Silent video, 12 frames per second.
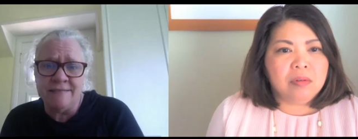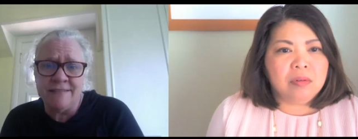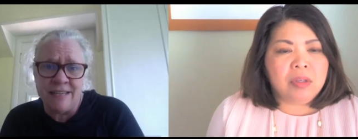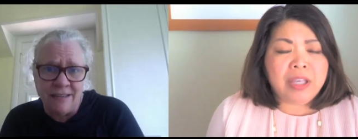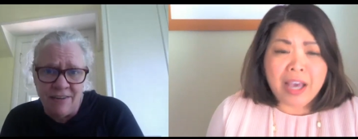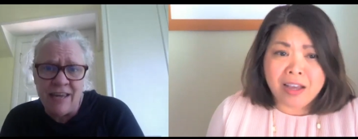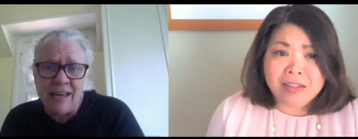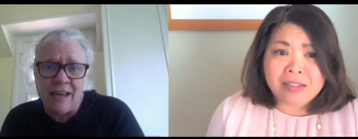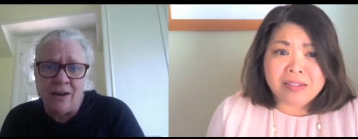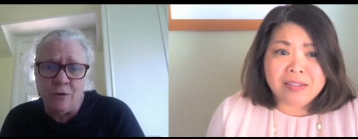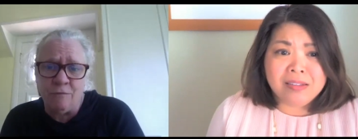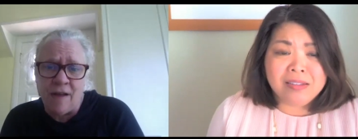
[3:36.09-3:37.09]
Speaker 1: tv yes.
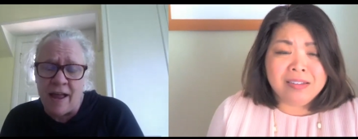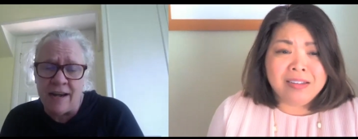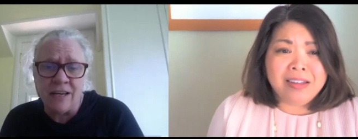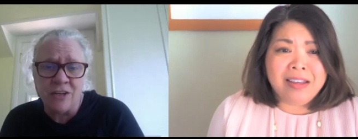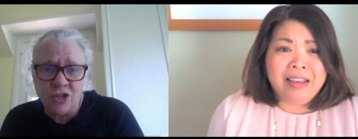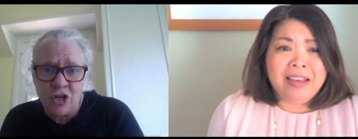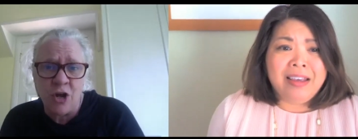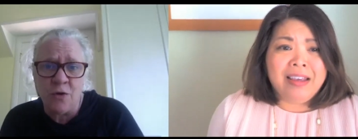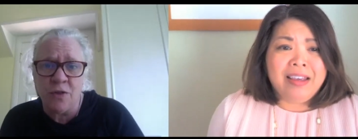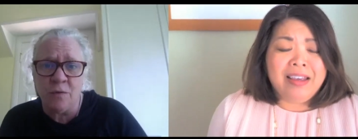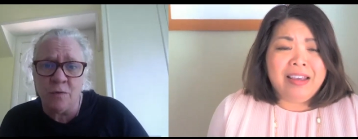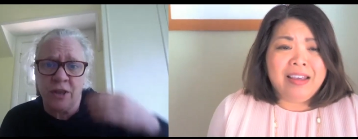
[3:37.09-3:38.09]
a show
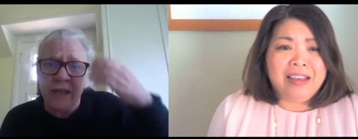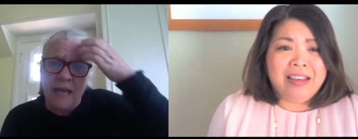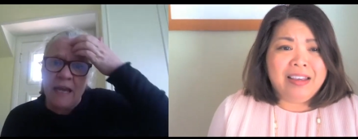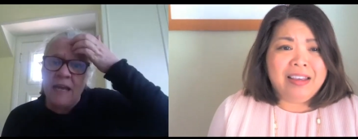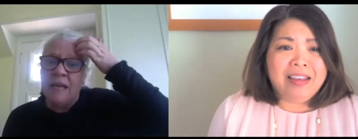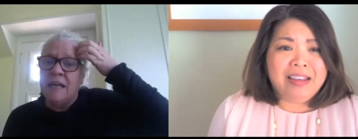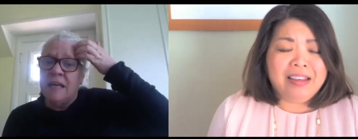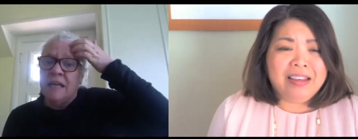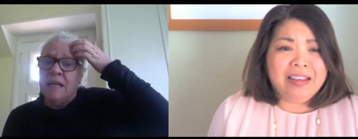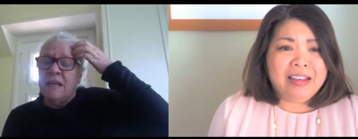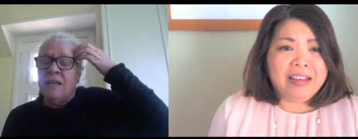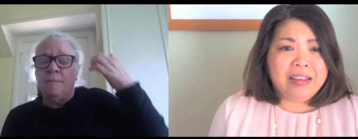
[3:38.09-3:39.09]
that really
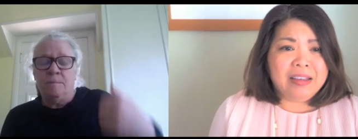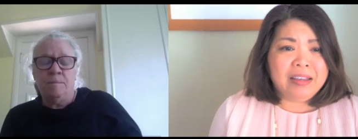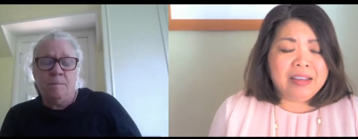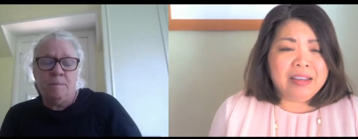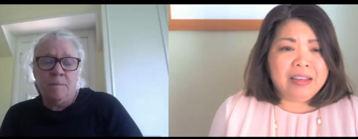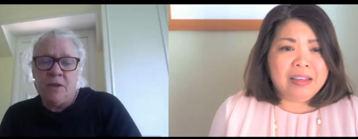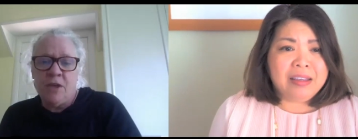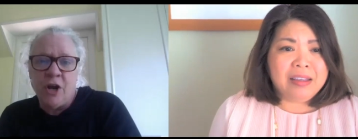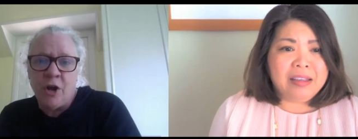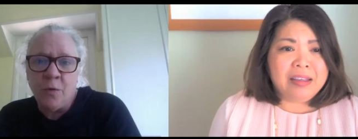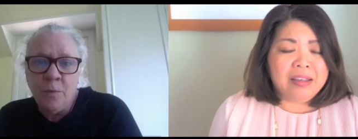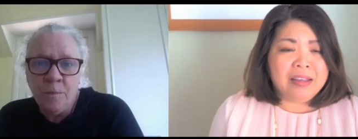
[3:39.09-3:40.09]
you
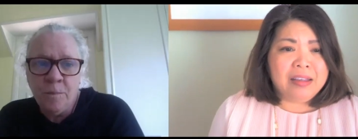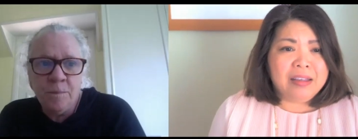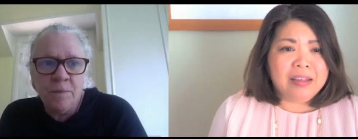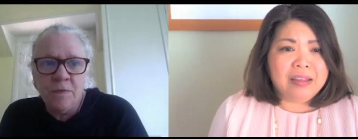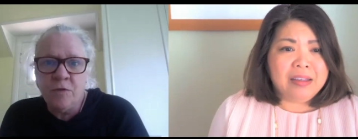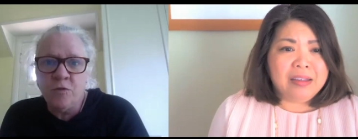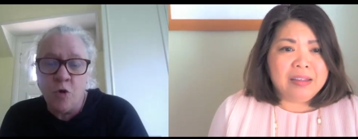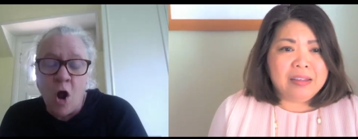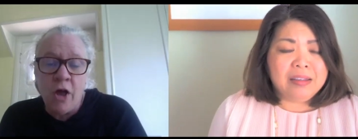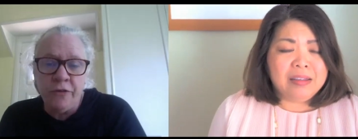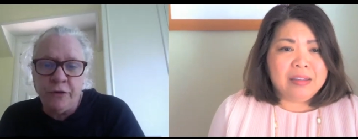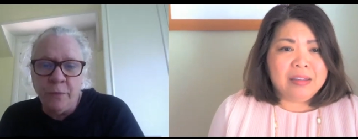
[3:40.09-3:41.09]
know
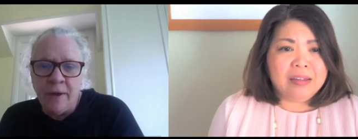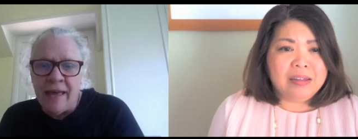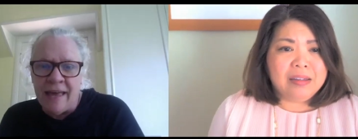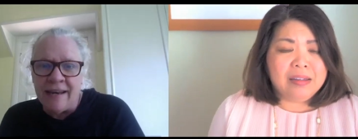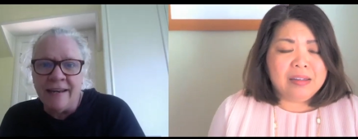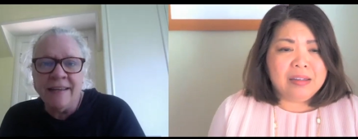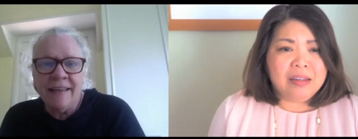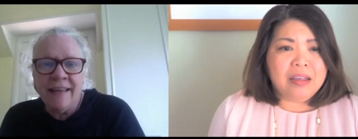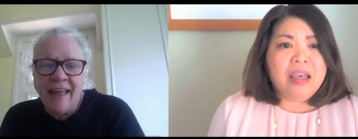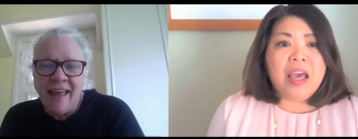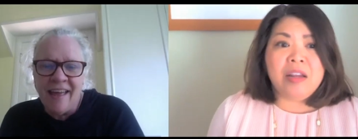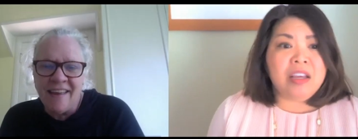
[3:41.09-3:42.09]
draws you in
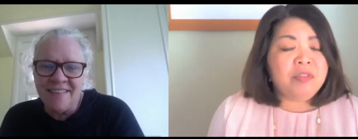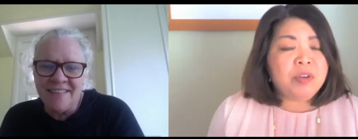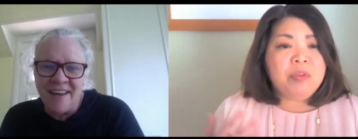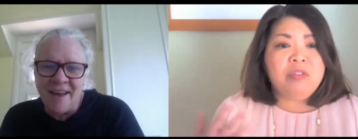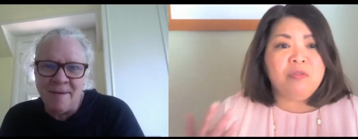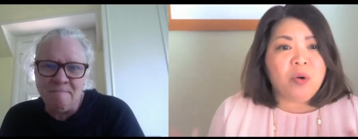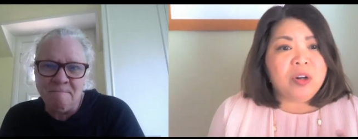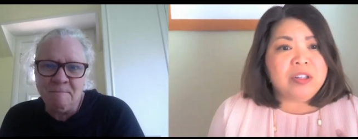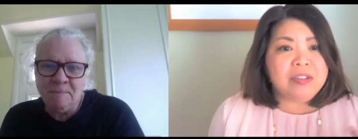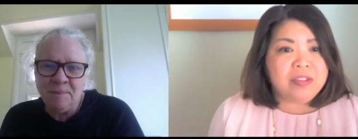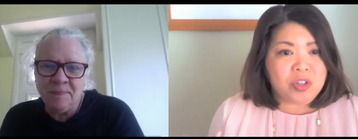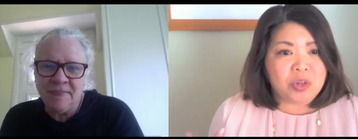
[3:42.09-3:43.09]
and, and
Speaker 2: even before
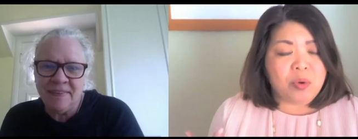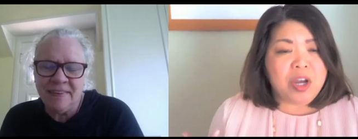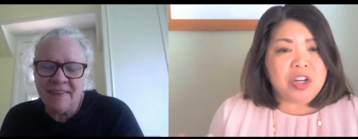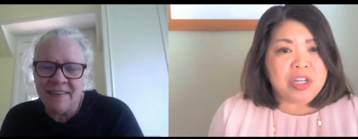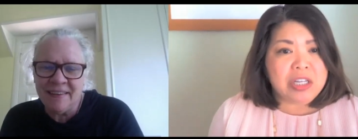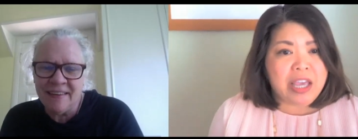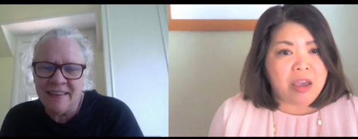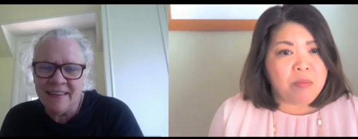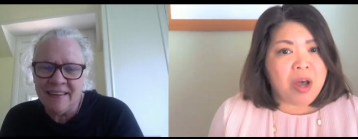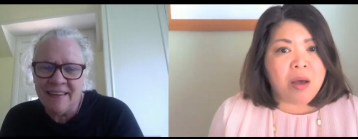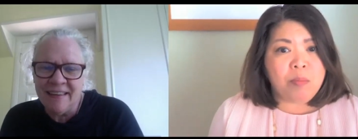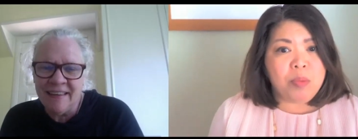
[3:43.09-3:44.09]
the situation
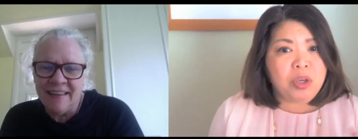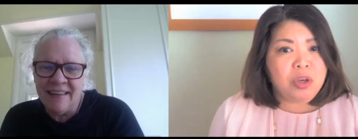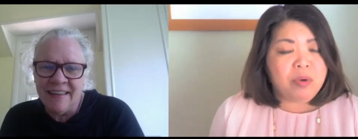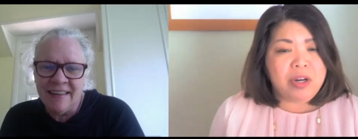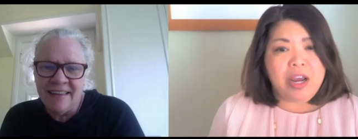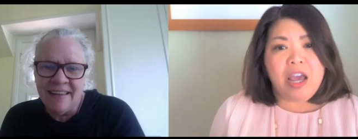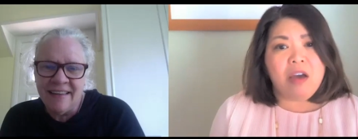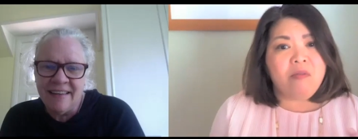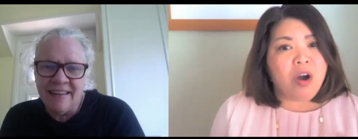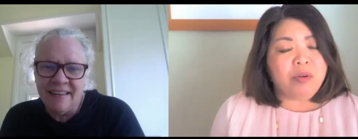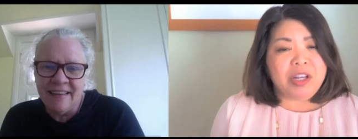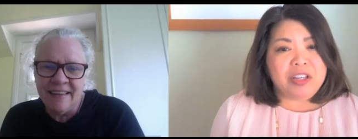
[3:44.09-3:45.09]
came up you and i have
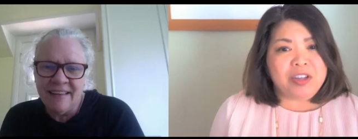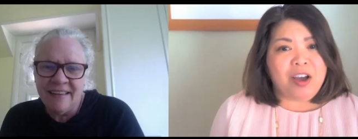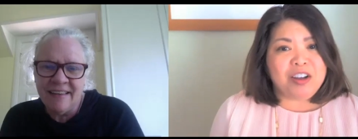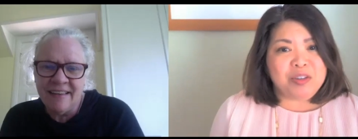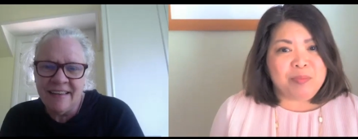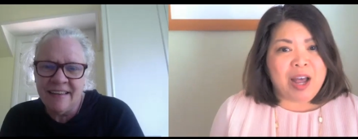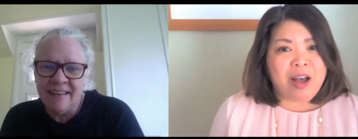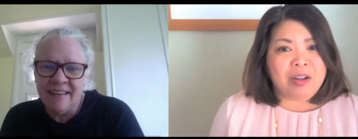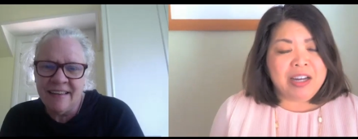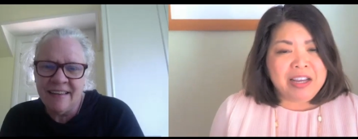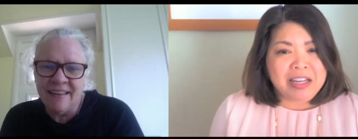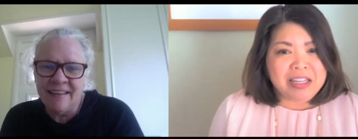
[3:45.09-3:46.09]
already talked
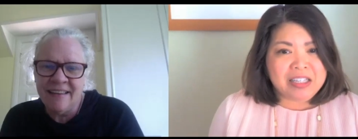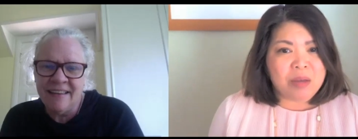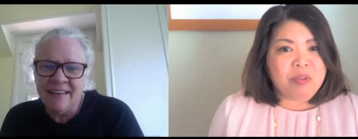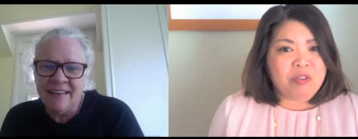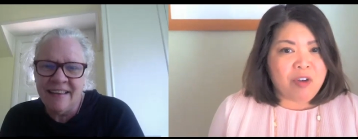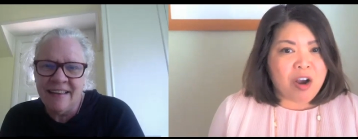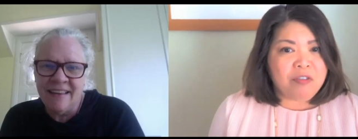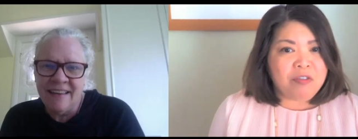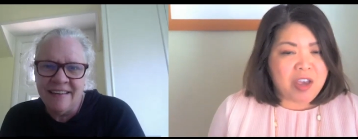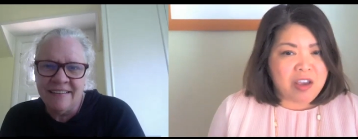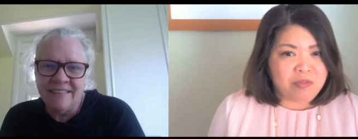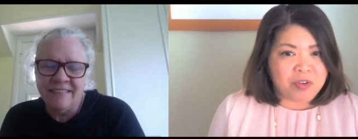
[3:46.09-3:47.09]
about some of our
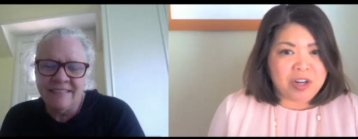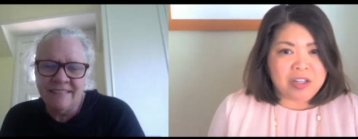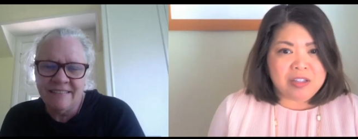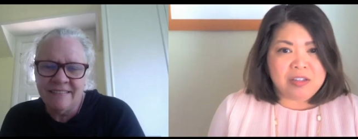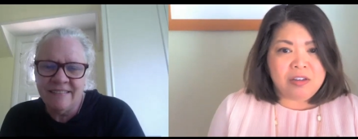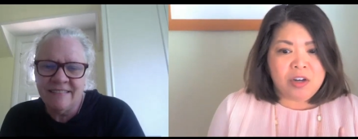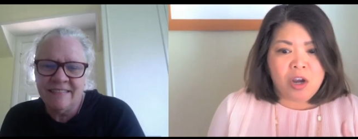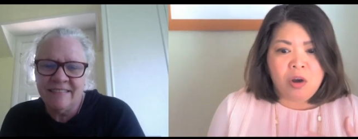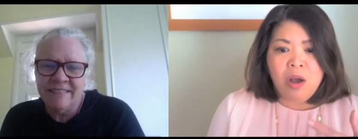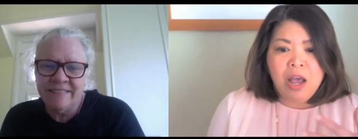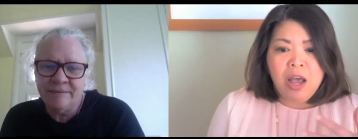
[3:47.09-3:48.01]
favorites you know